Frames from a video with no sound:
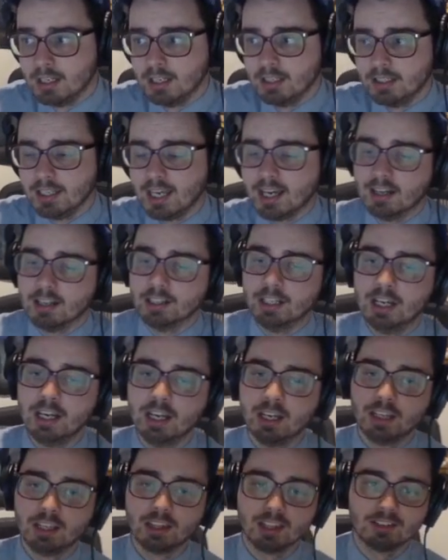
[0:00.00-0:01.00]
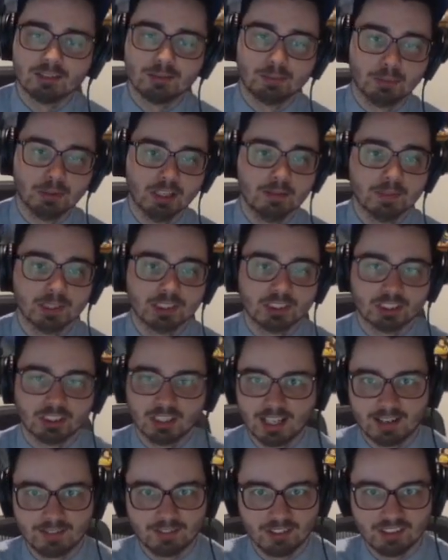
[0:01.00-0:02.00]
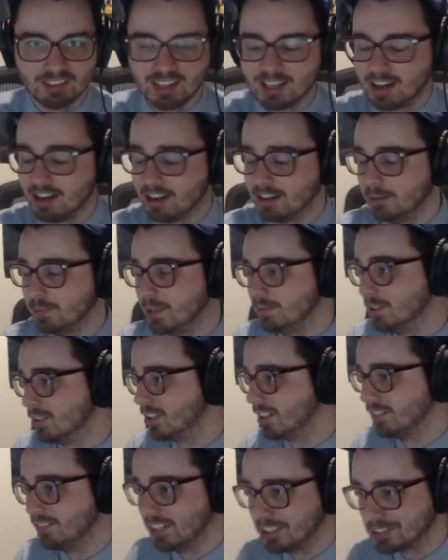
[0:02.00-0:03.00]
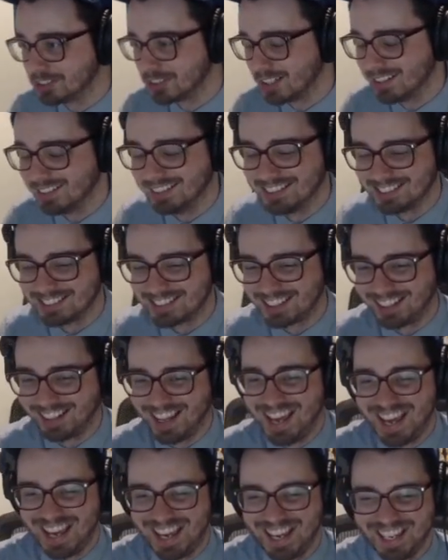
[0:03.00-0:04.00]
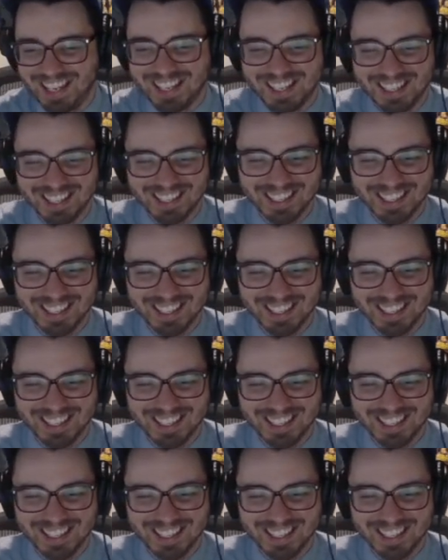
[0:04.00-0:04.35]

yeah, that's pretty much all I have to say on it. Maybe I'll give that a try later today.